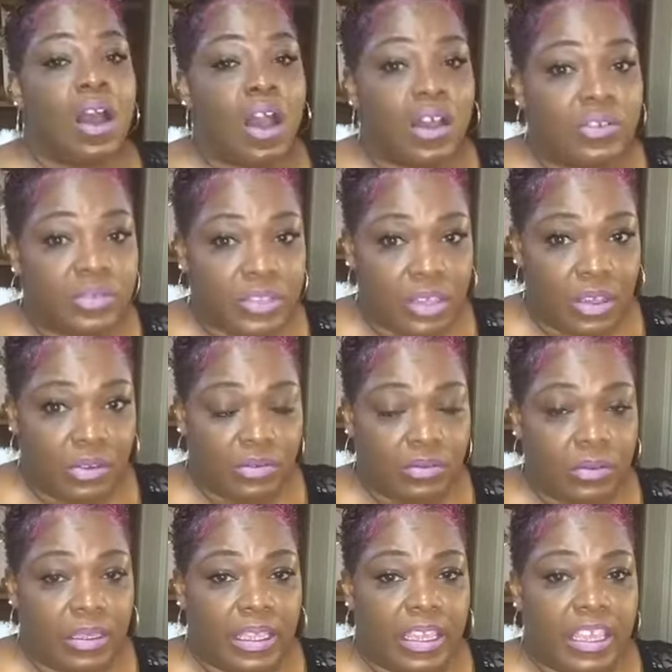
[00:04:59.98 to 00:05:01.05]
Also,
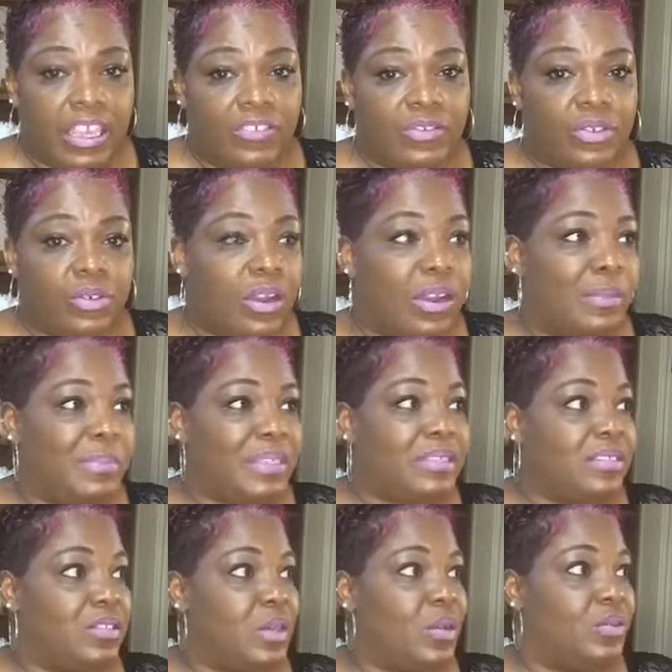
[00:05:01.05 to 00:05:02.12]
if you are a
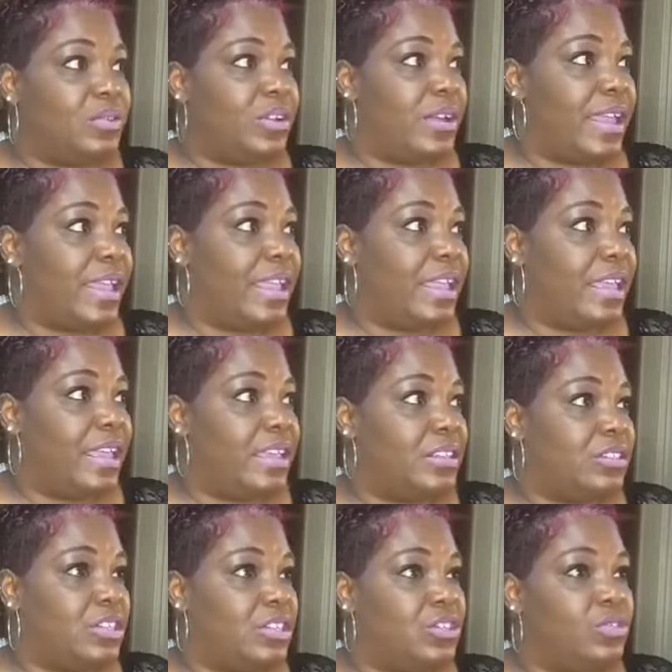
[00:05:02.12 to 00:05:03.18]
business owner
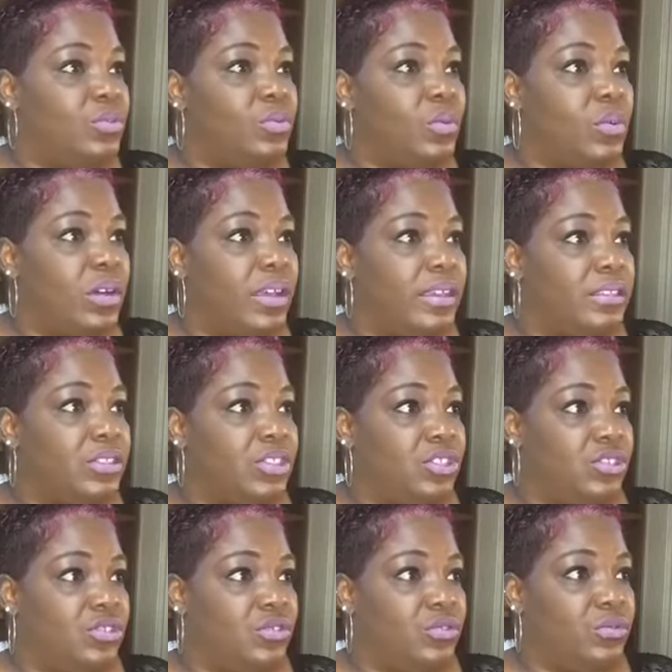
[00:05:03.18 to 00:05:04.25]
and you want
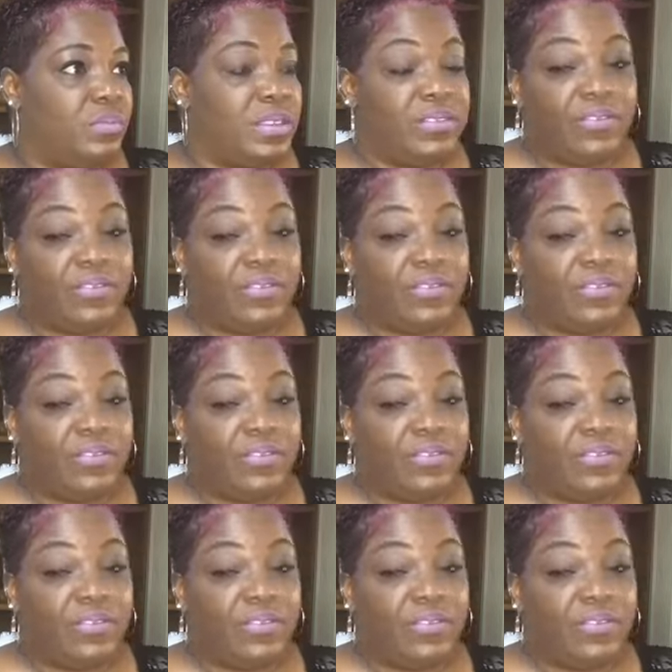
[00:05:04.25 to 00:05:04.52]
to be